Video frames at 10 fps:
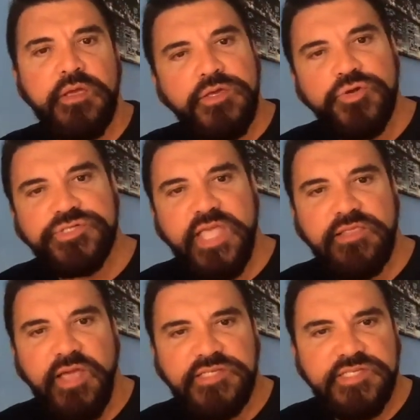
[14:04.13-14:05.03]
Your state
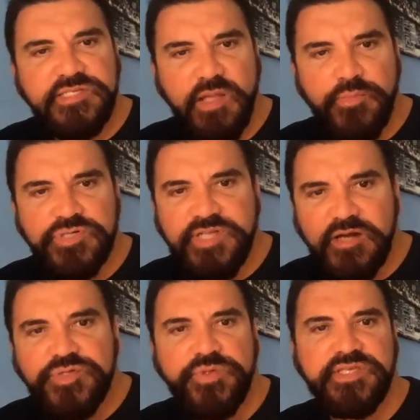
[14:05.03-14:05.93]
license number
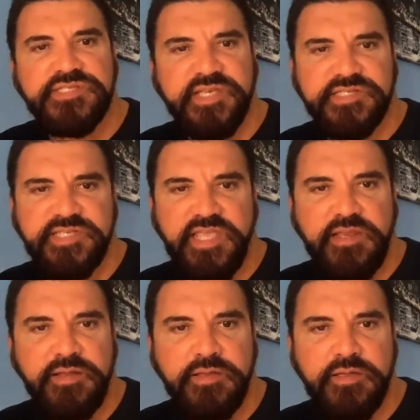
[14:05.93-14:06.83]
starts with a
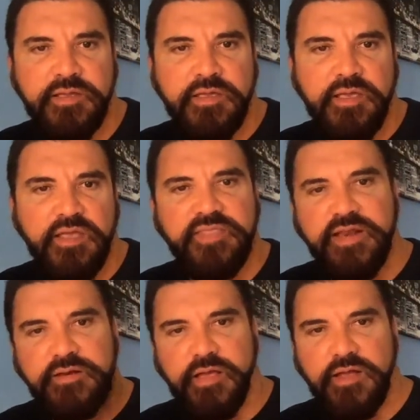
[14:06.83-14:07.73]
16 and
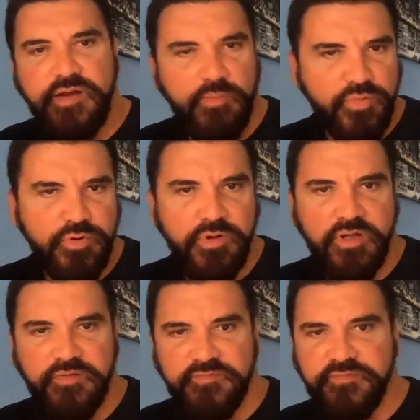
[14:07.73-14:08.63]
then a number
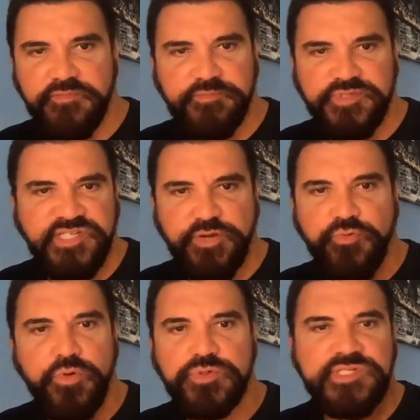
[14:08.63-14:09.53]
of
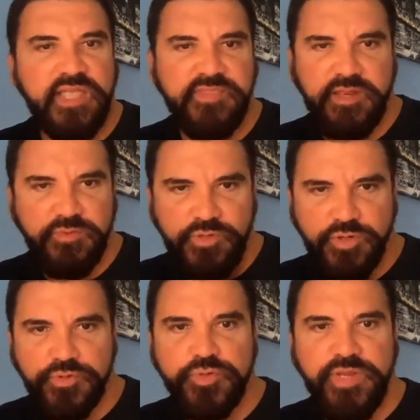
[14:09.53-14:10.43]
zeros and then
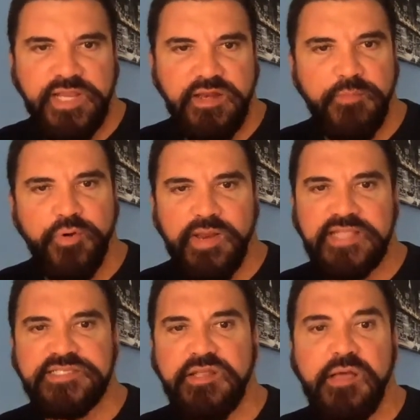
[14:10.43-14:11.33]
your unique number.
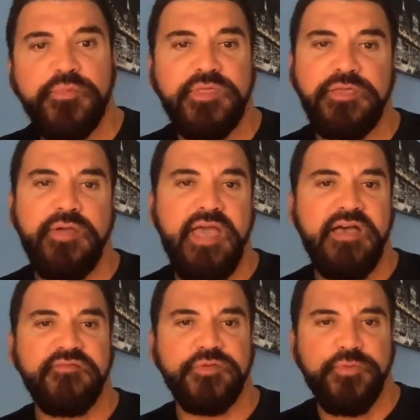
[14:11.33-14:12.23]
That's the number that you
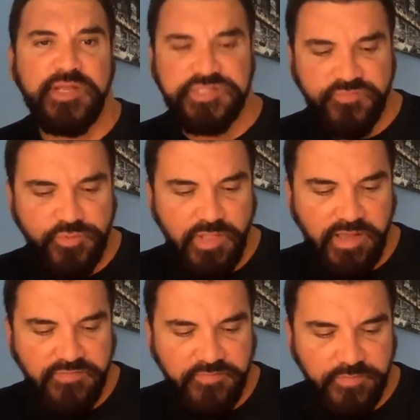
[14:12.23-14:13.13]
have for the rest of your
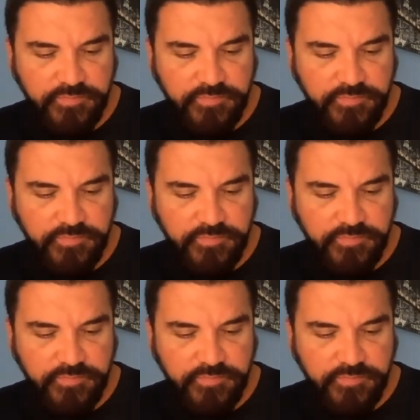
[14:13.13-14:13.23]
life.